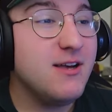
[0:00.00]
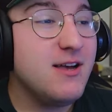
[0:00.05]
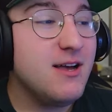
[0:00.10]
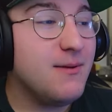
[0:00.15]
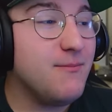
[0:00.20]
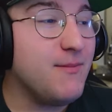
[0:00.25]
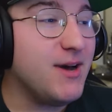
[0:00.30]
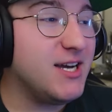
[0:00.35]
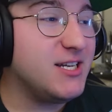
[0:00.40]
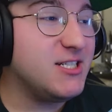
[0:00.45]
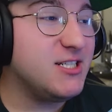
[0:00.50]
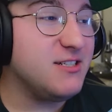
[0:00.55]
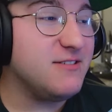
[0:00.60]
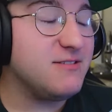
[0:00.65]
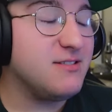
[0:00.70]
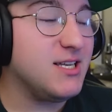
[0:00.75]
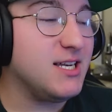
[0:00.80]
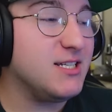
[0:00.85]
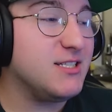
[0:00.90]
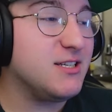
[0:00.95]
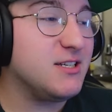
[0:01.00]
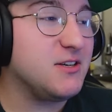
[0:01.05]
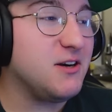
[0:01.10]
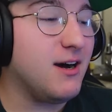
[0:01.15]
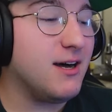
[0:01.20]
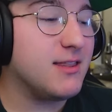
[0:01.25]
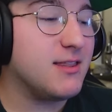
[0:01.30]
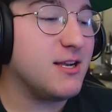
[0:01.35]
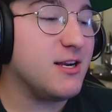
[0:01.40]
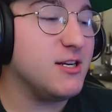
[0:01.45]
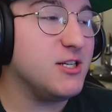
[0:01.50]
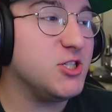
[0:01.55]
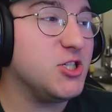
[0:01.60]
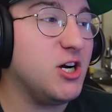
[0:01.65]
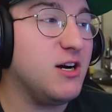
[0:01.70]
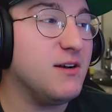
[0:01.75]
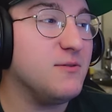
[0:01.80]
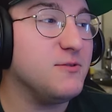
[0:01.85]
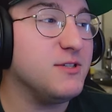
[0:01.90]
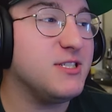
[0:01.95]
Imagine if Sansa got there and
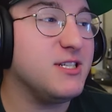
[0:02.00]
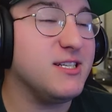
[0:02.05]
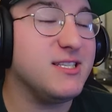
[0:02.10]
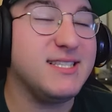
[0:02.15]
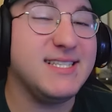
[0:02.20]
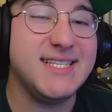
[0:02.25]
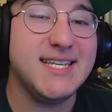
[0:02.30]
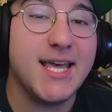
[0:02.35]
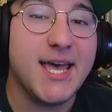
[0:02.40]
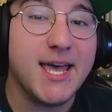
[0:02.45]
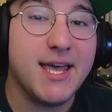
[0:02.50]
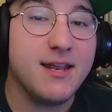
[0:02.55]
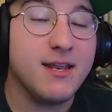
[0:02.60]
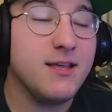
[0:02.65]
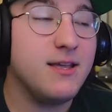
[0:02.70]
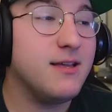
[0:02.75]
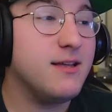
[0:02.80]
Jon was just dead.